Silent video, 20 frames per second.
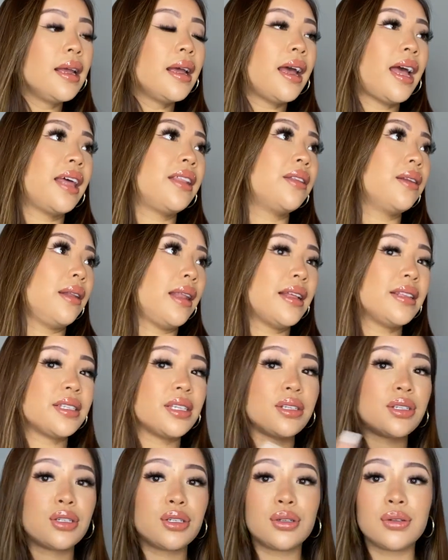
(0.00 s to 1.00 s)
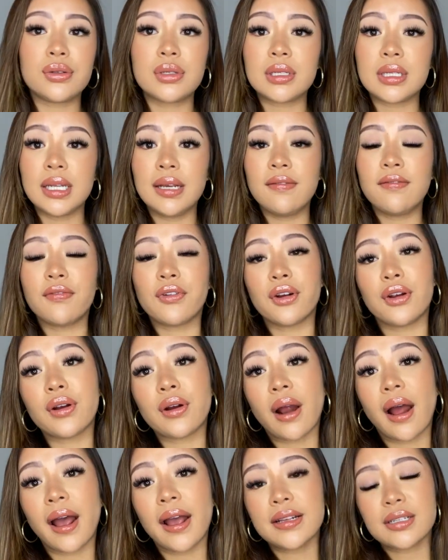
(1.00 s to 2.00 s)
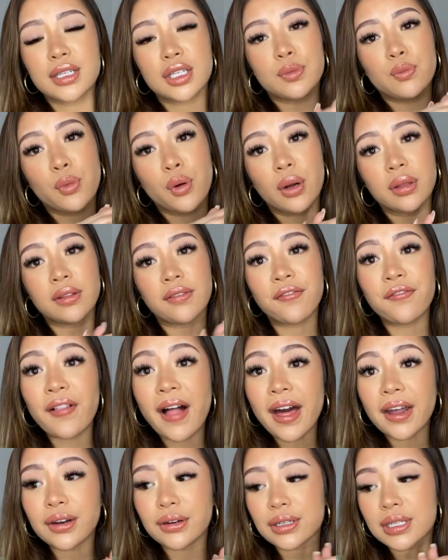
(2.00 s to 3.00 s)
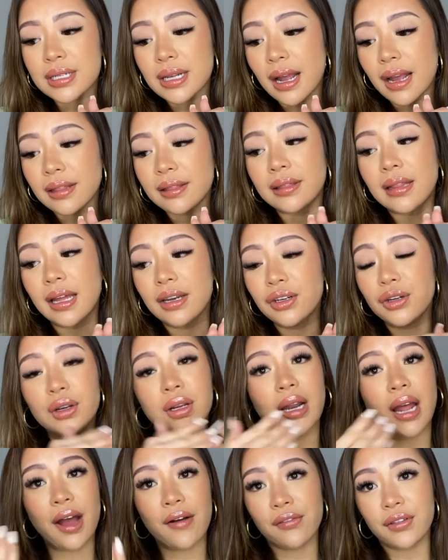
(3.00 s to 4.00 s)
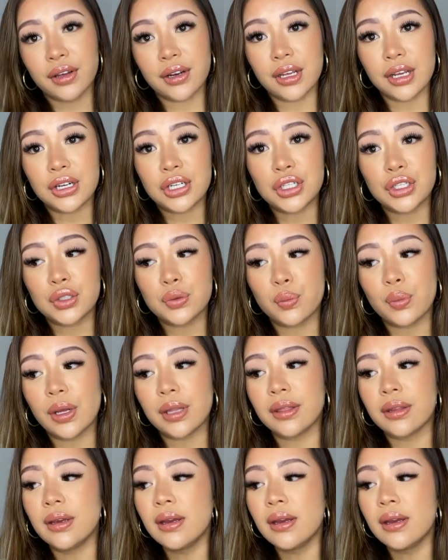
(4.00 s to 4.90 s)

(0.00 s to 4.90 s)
And the lens is too steep for your eyes, it's more on the flatter side, then you're going to have a lot of issues with